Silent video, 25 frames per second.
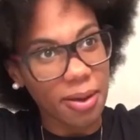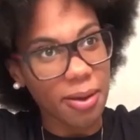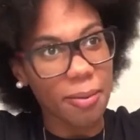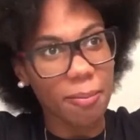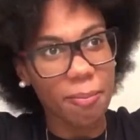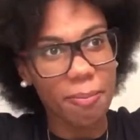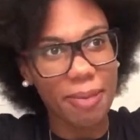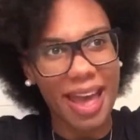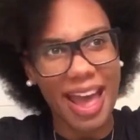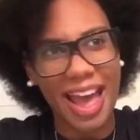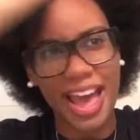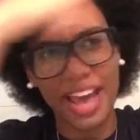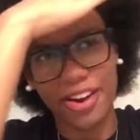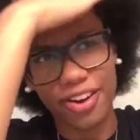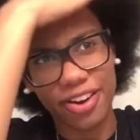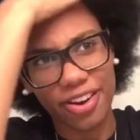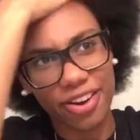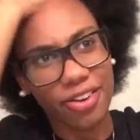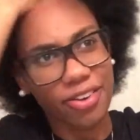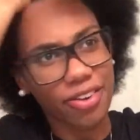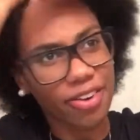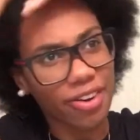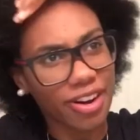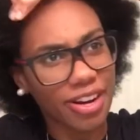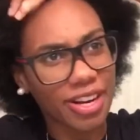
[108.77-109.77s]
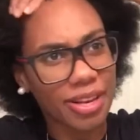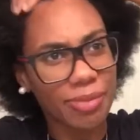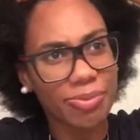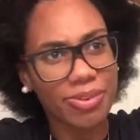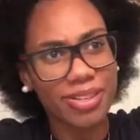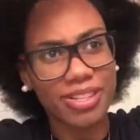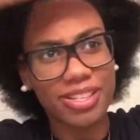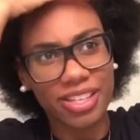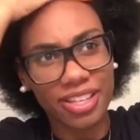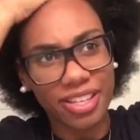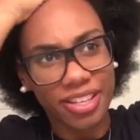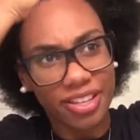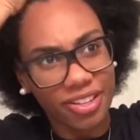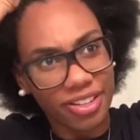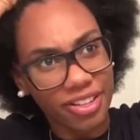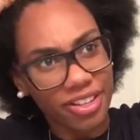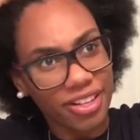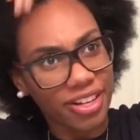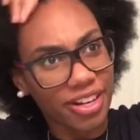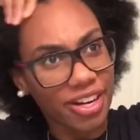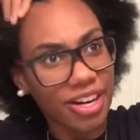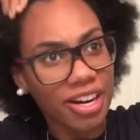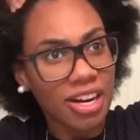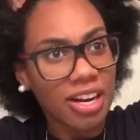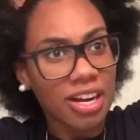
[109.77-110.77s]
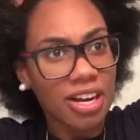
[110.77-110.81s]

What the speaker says: pattern or any particular